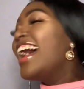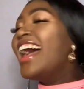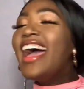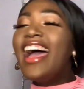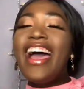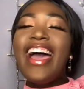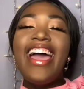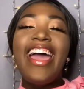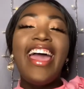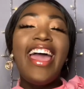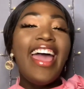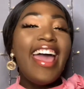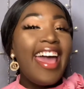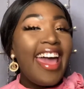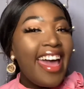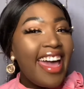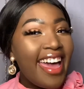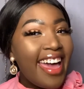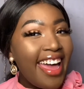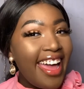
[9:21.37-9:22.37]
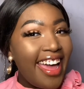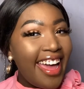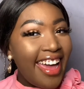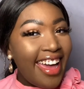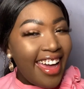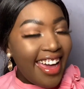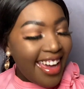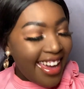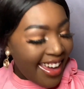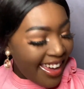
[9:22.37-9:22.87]

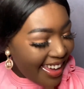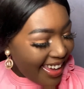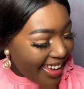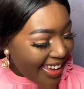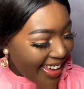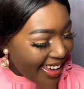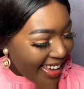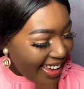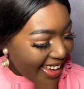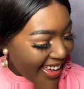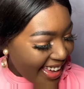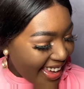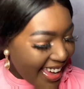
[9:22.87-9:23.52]
Hey,